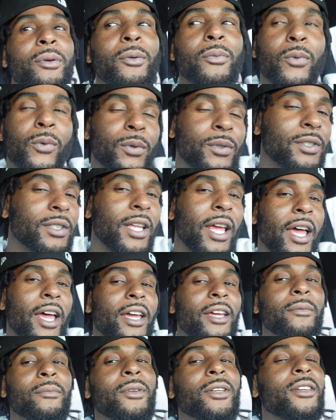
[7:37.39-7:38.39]
It was
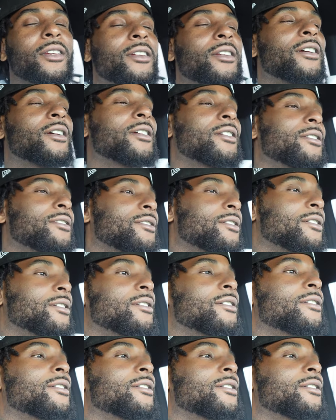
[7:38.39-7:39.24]
tagging me in there and shit.